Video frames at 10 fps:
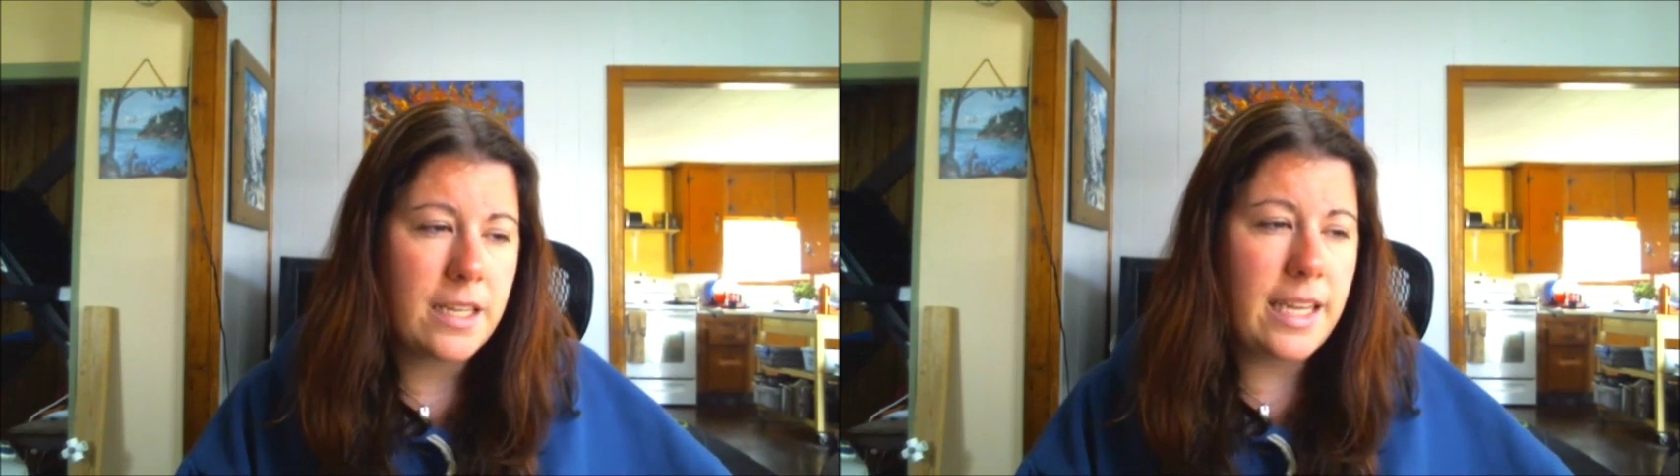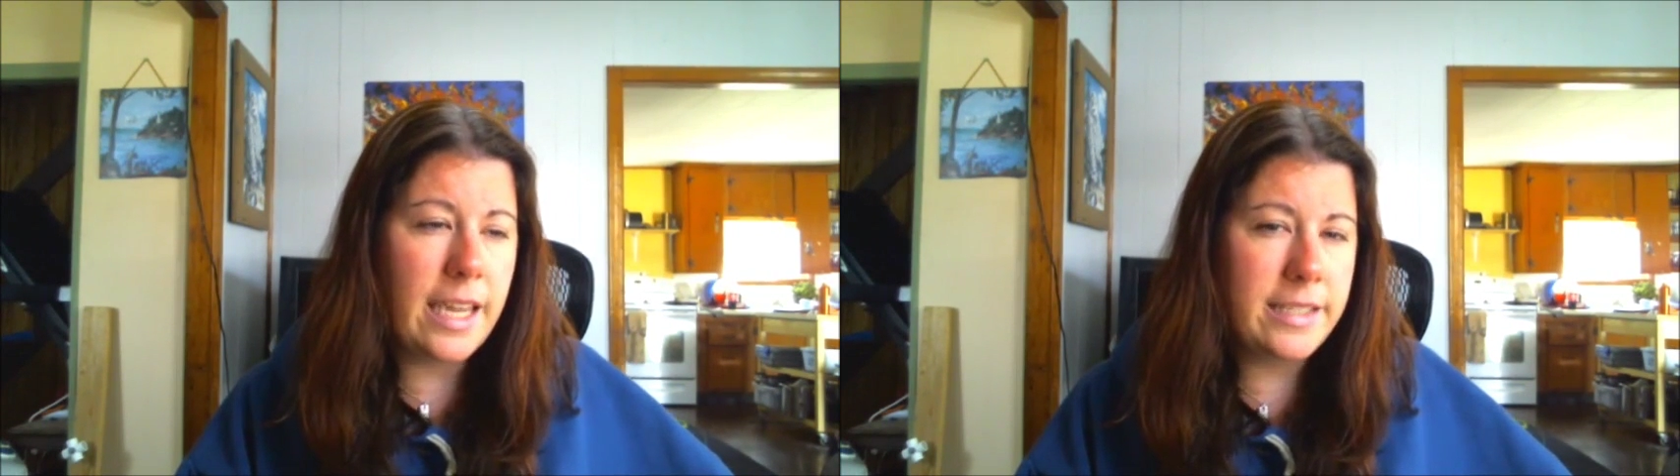
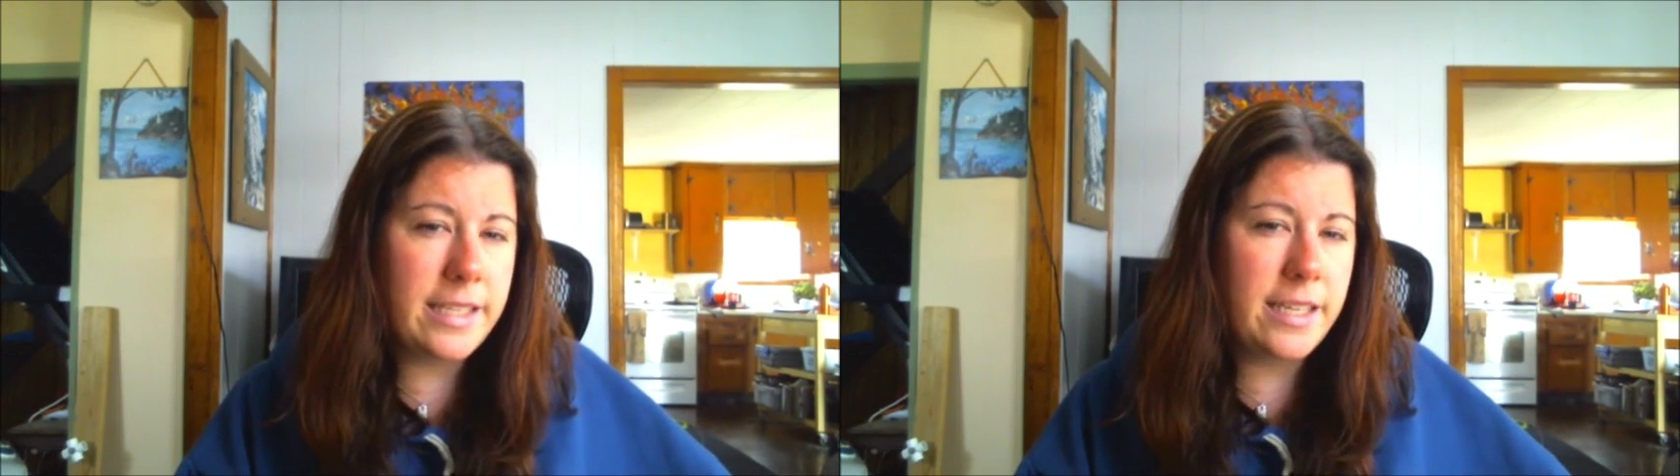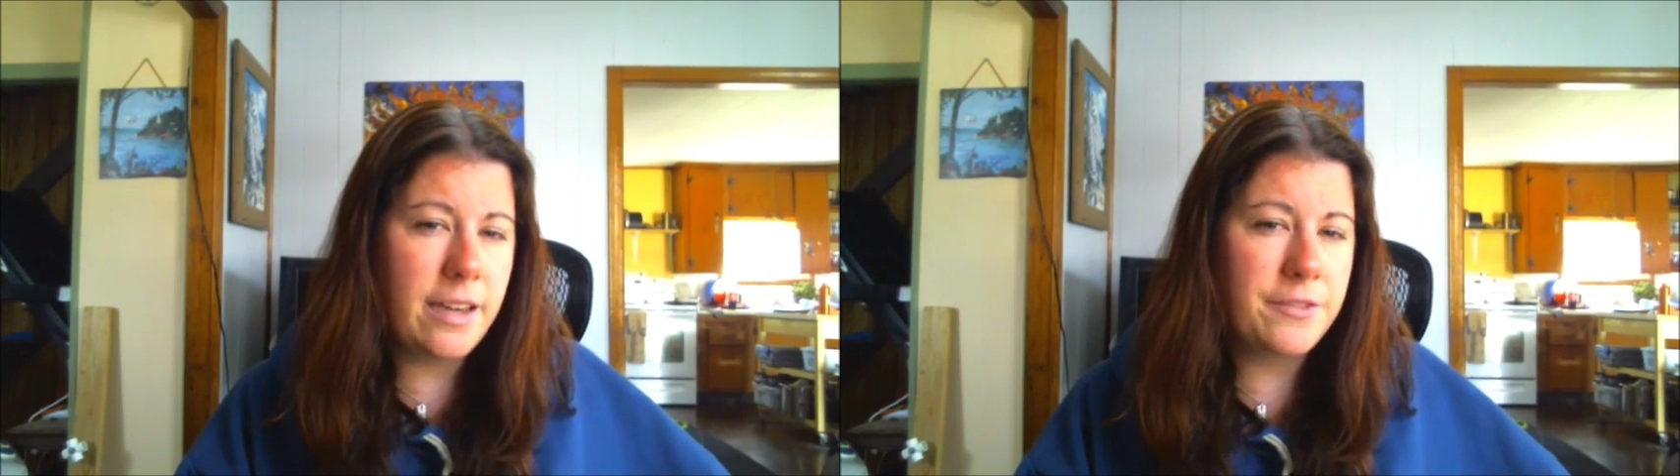
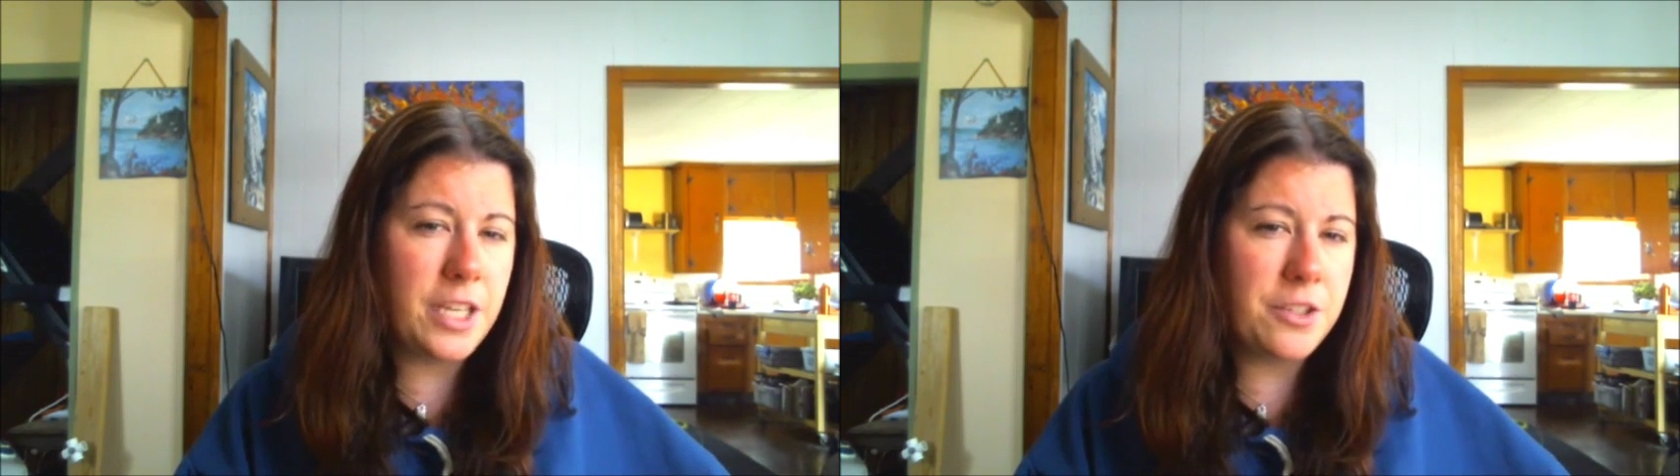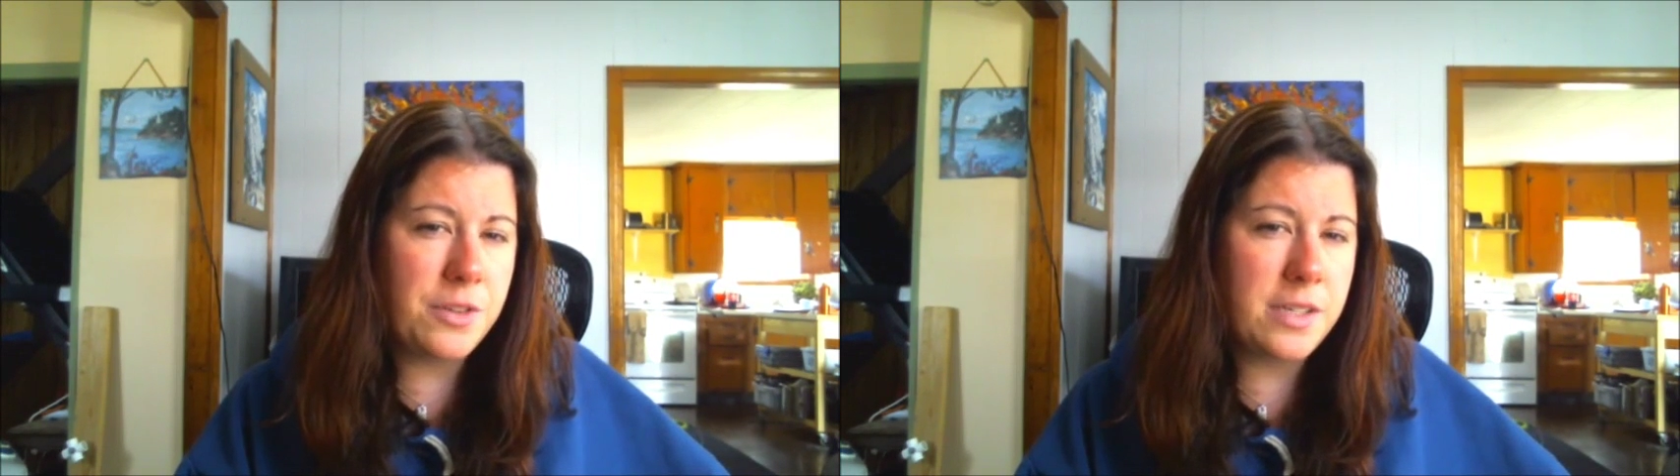Casey of
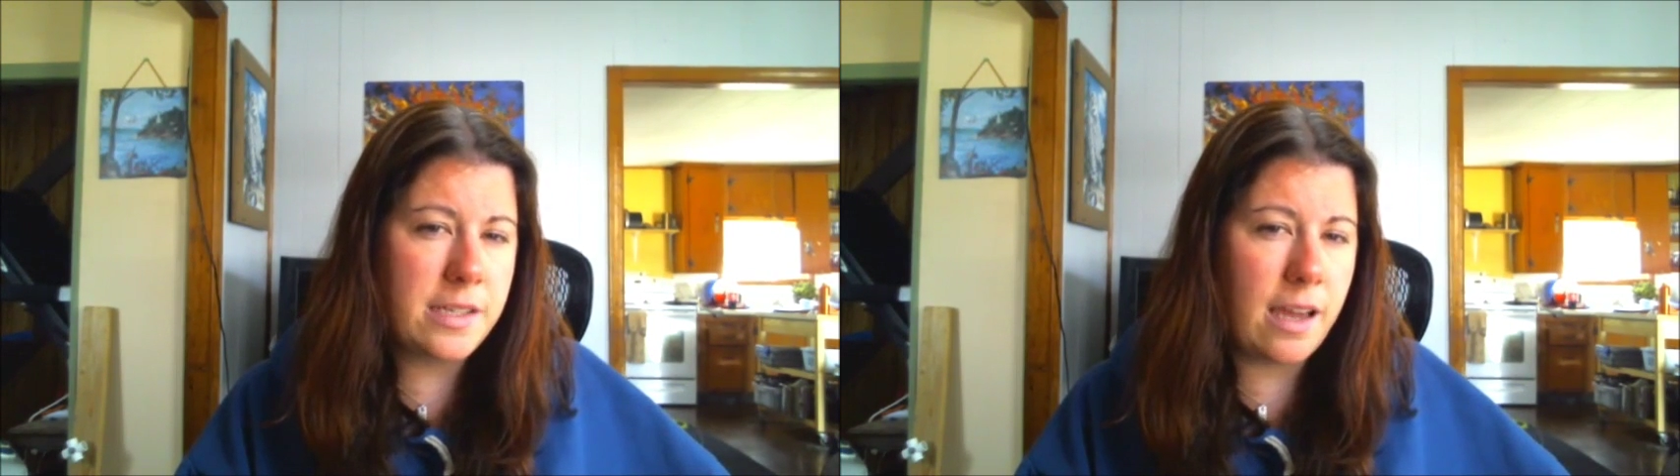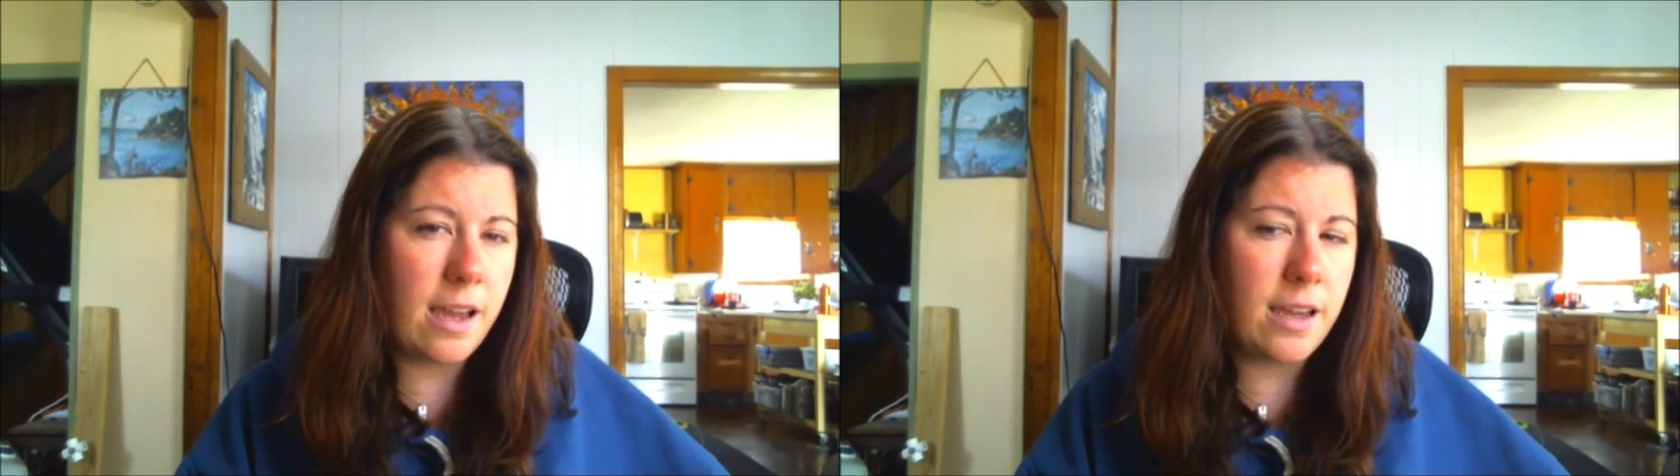Tangerine
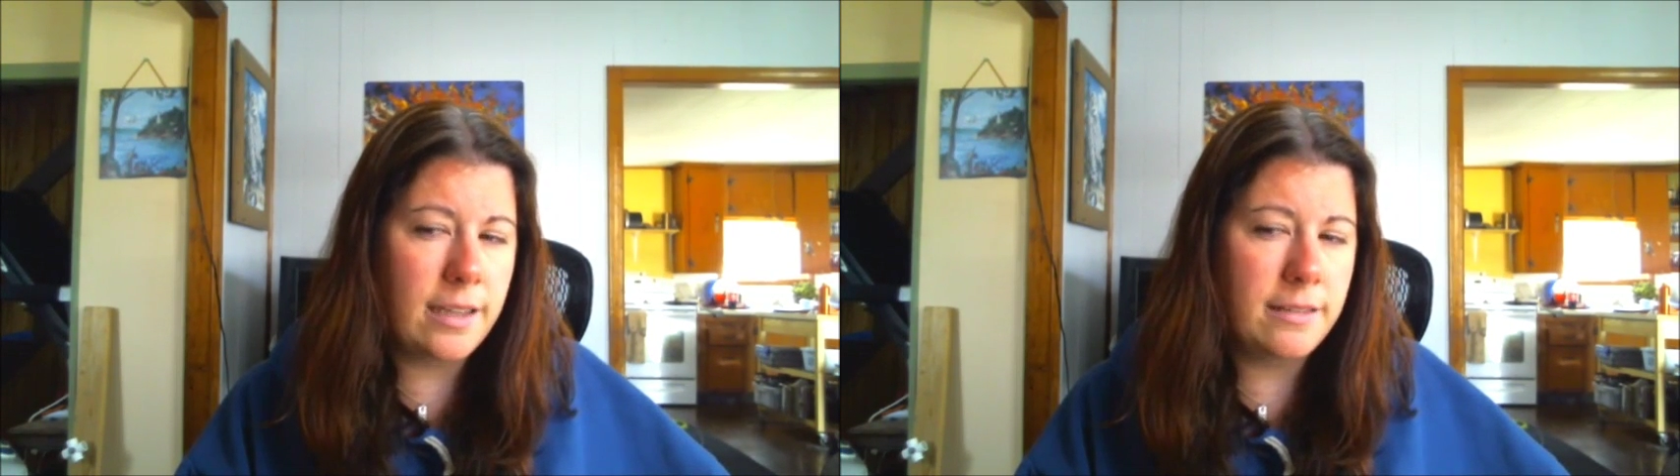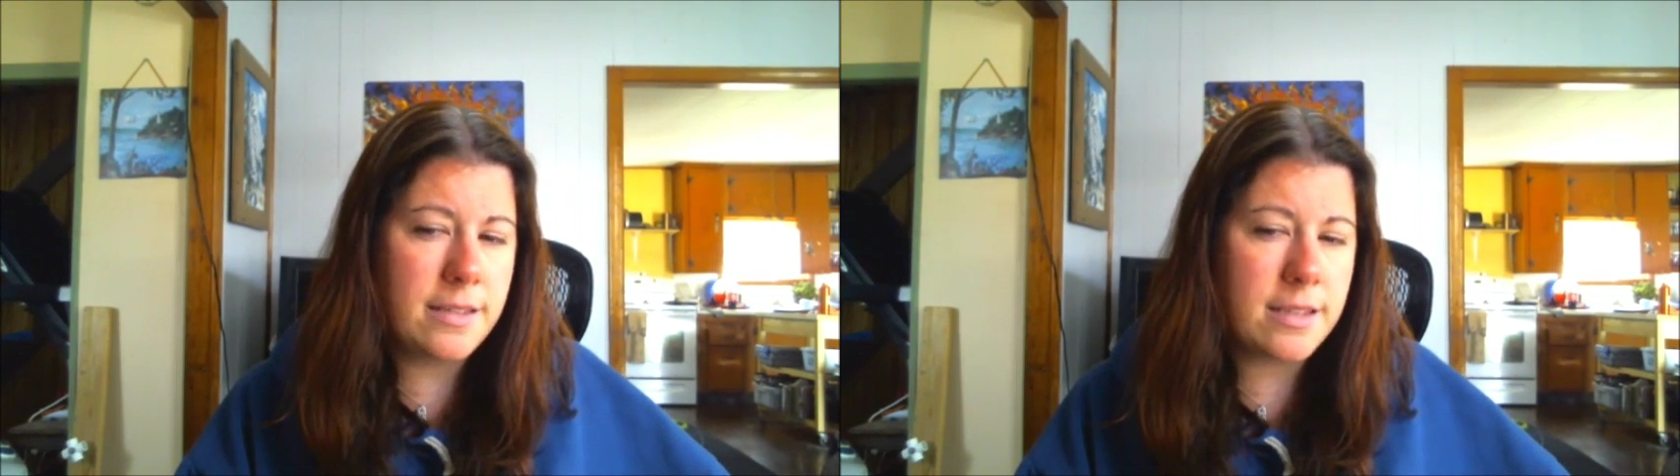
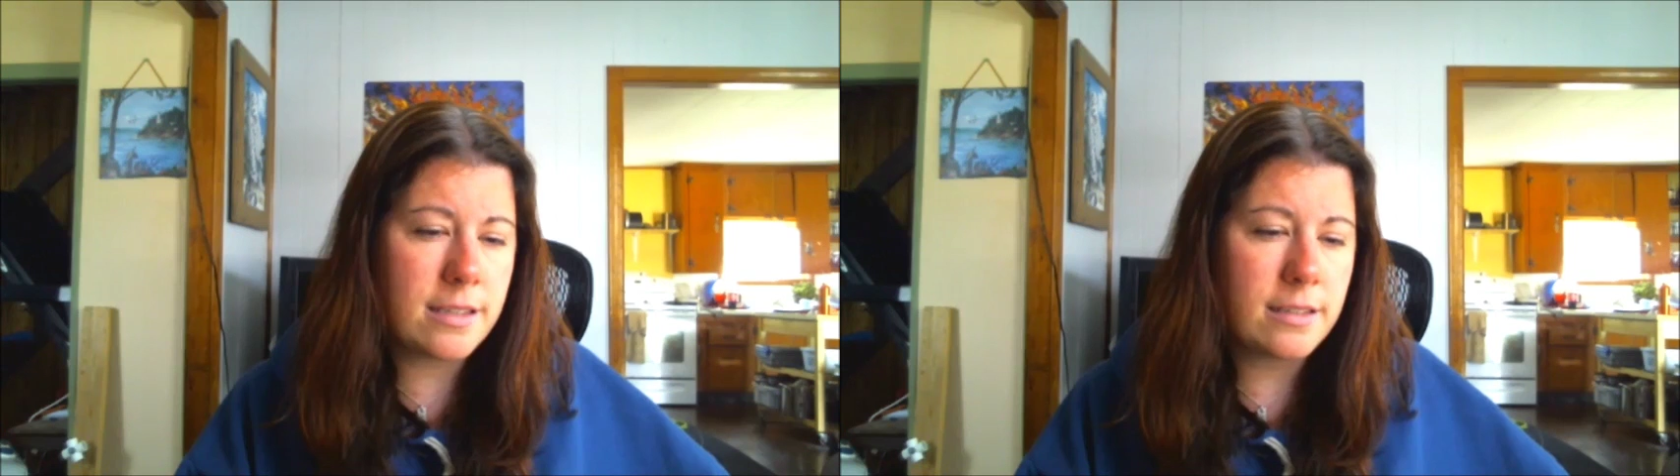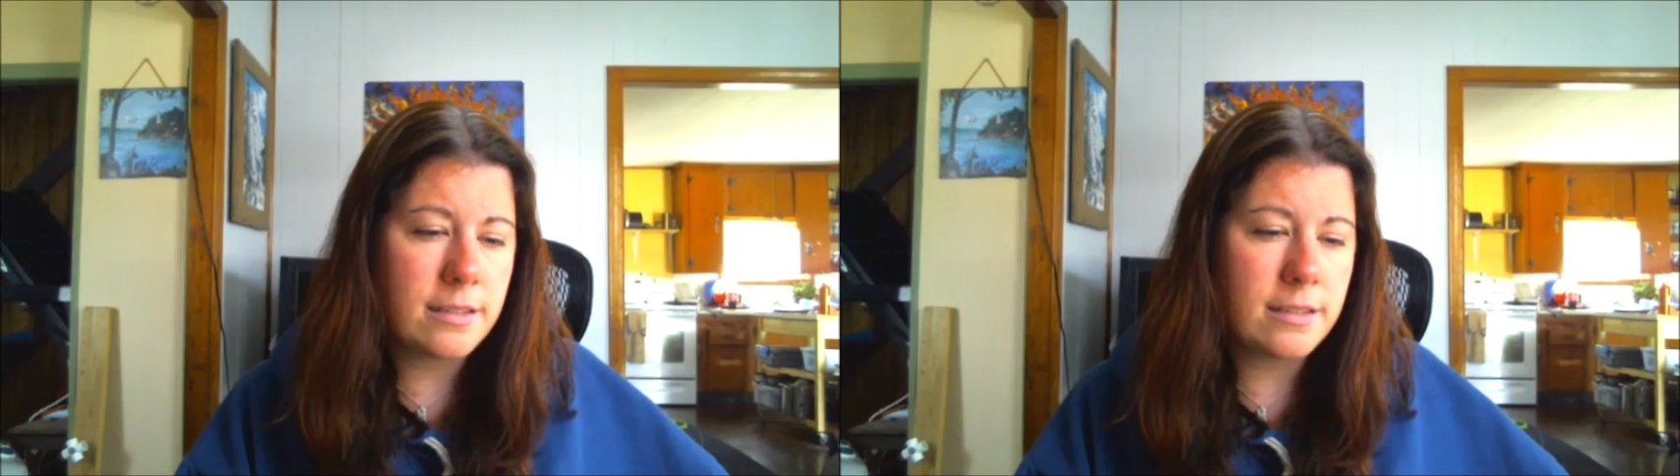Designs.